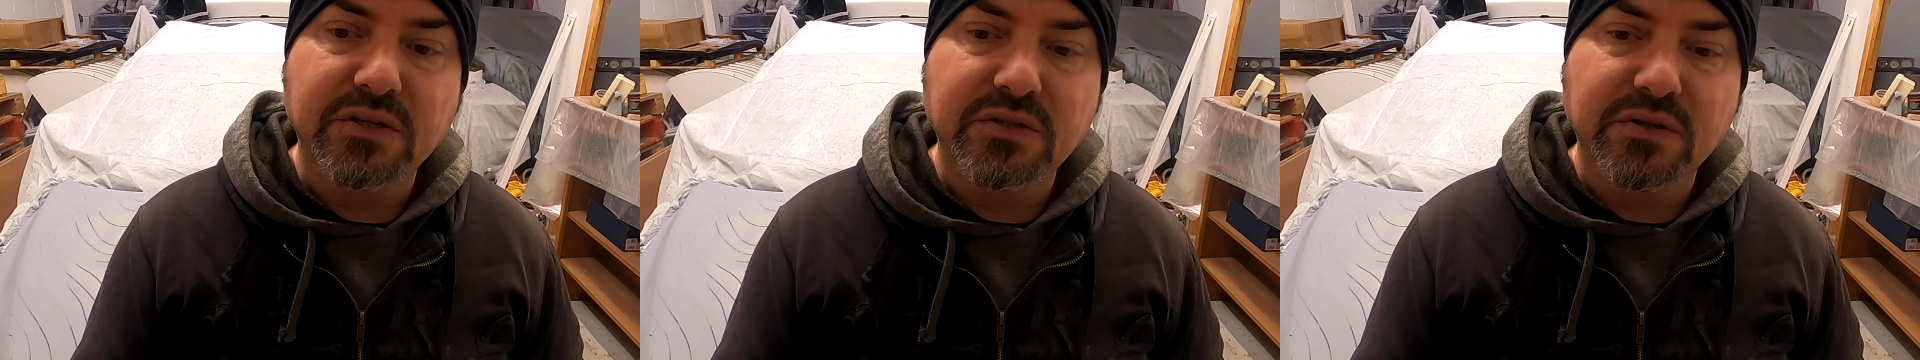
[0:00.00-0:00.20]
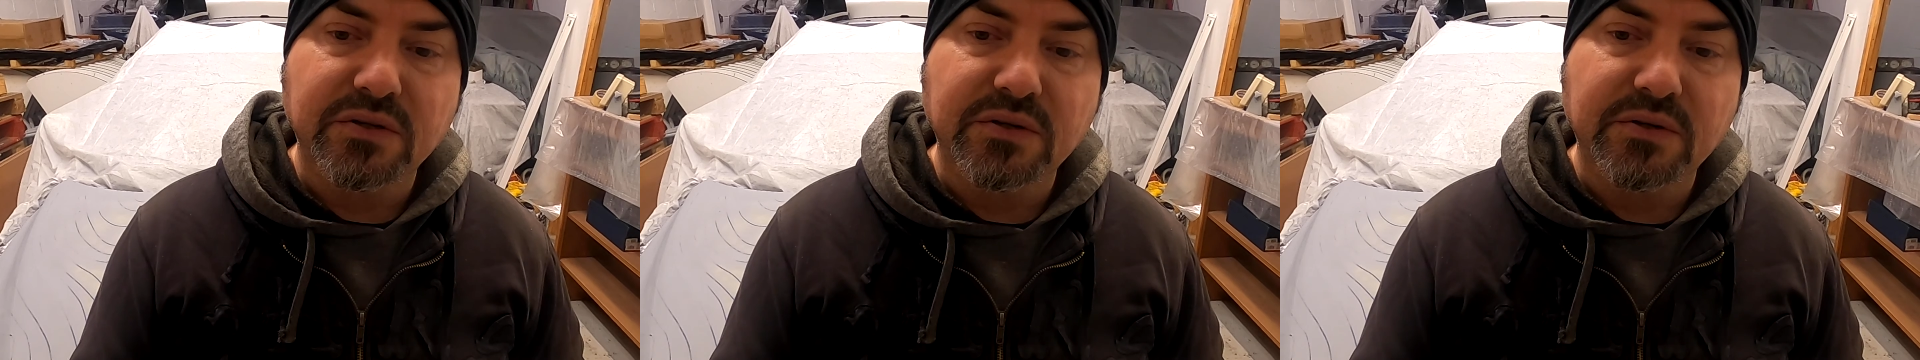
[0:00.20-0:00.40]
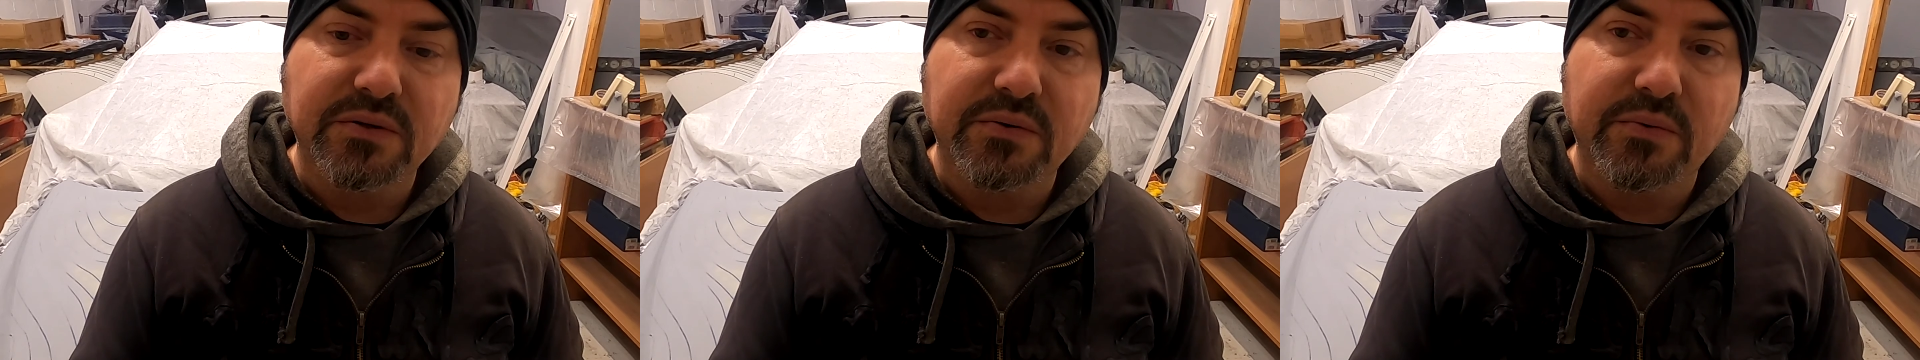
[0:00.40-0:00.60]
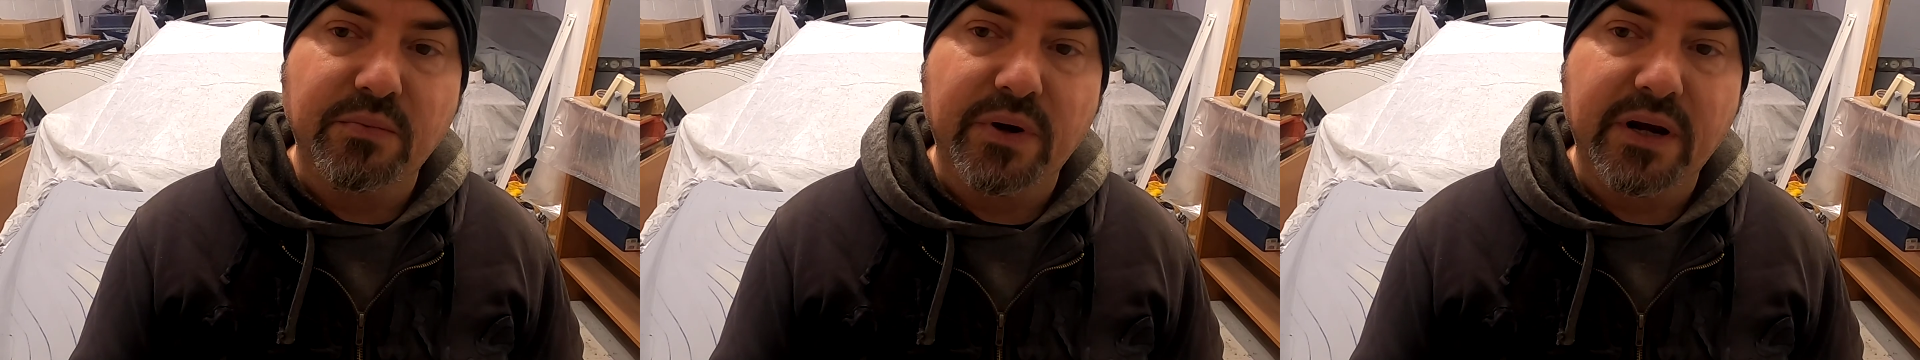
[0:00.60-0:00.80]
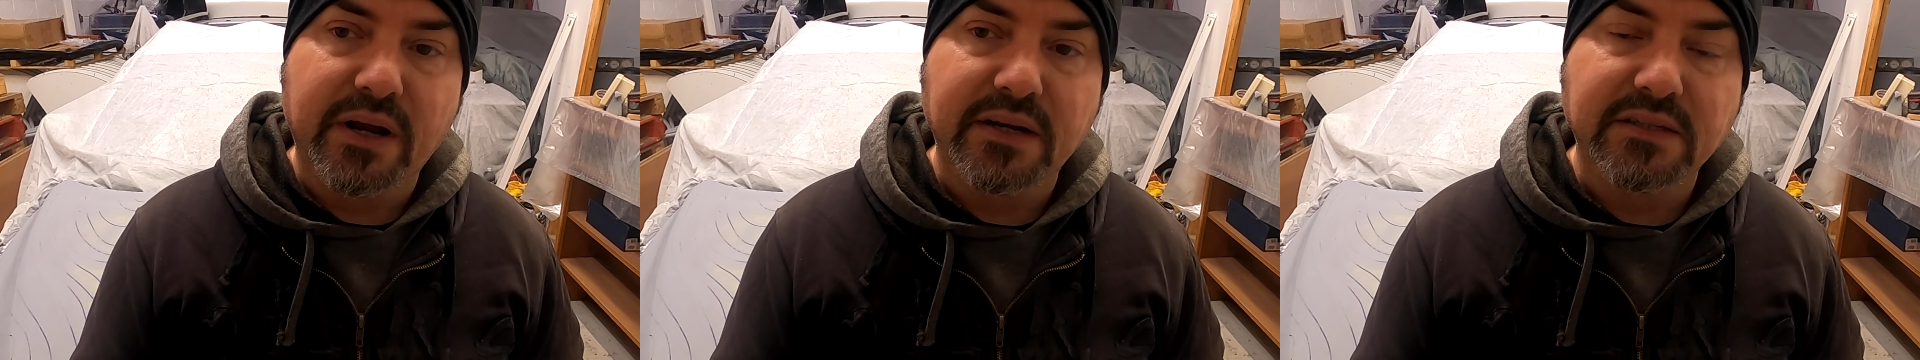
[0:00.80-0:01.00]
to do
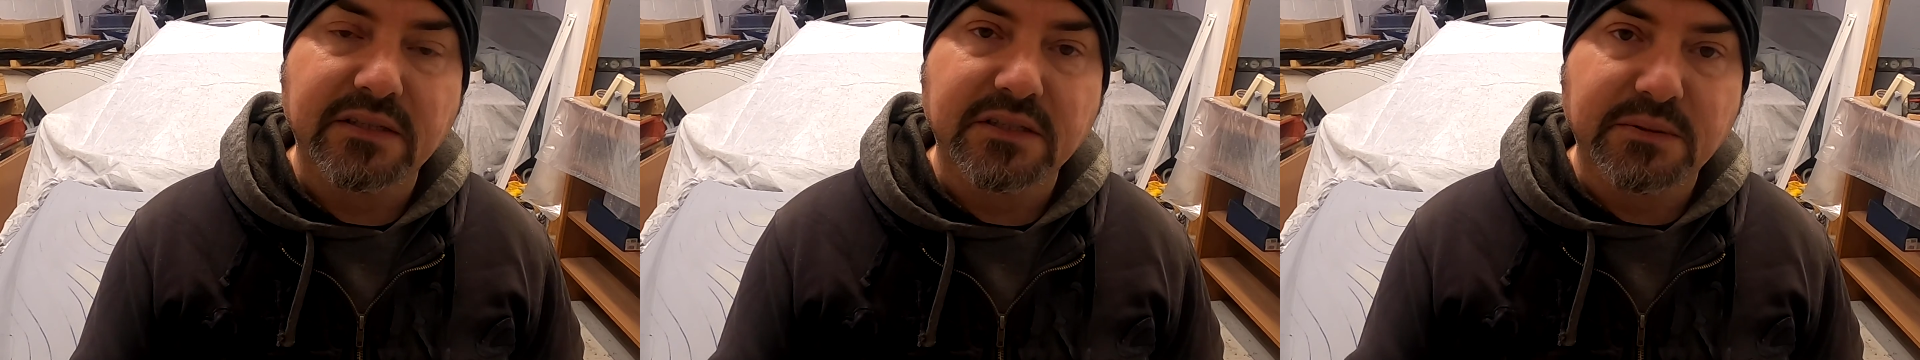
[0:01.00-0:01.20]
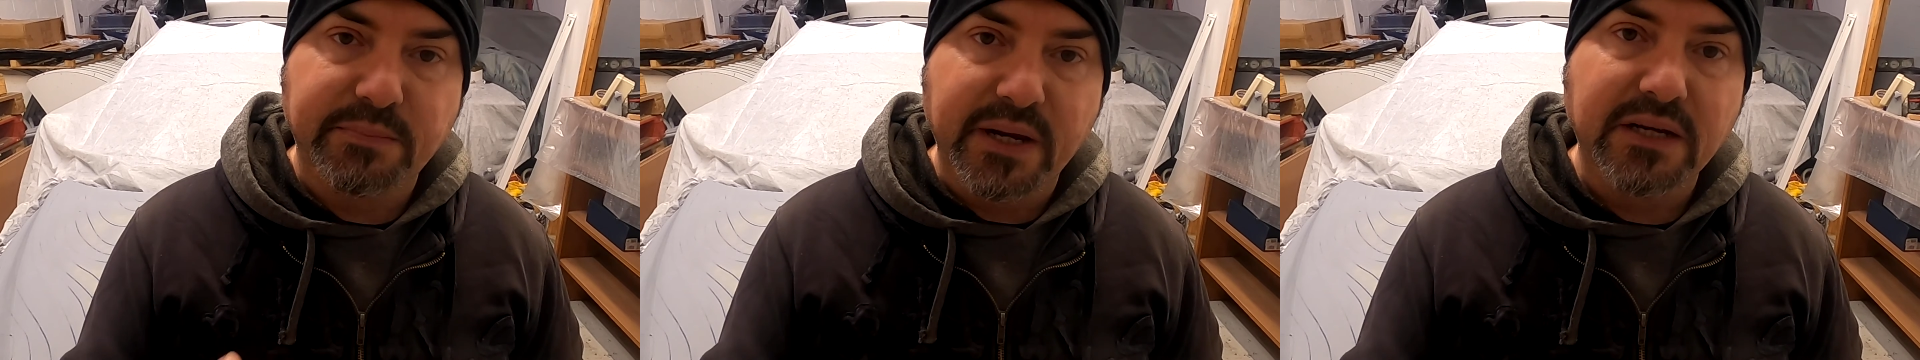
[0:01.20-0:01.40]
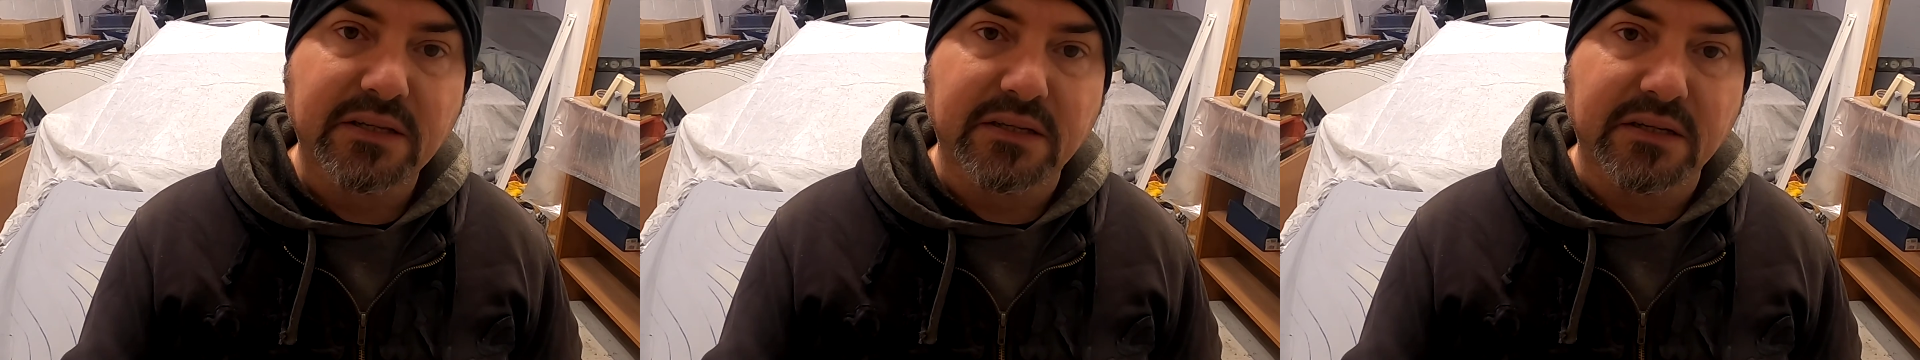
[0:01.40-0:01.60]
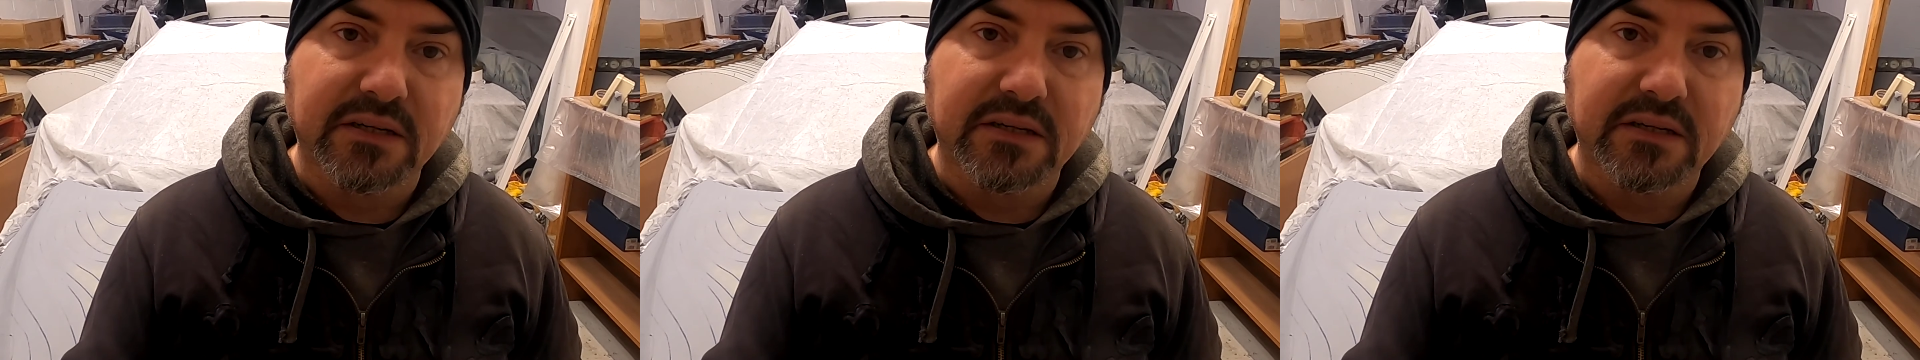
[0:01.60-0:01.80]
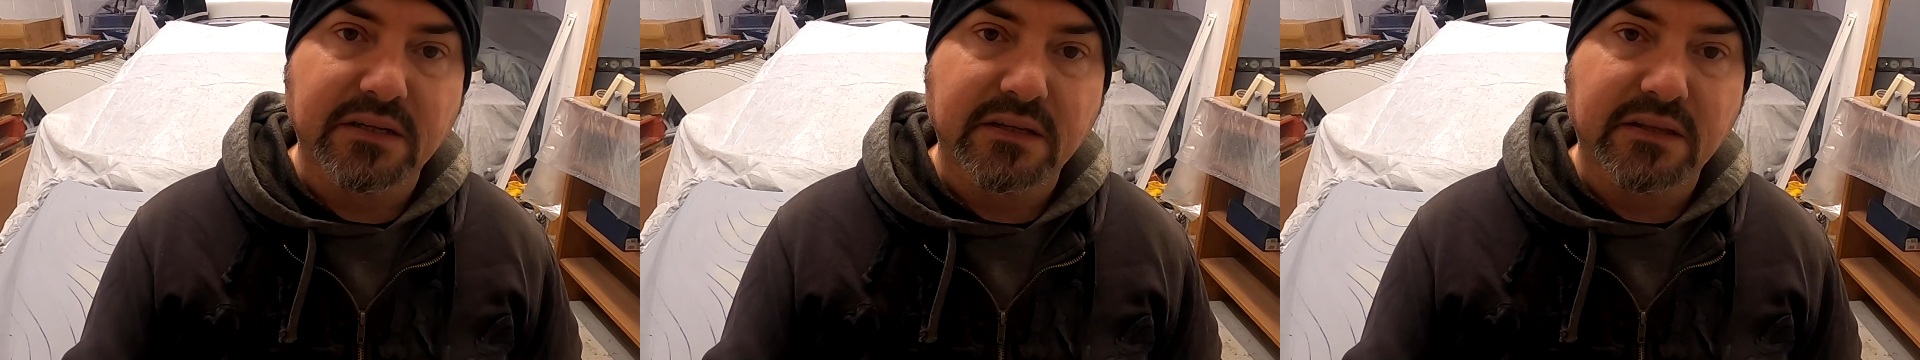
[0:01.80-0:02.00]
what I suspected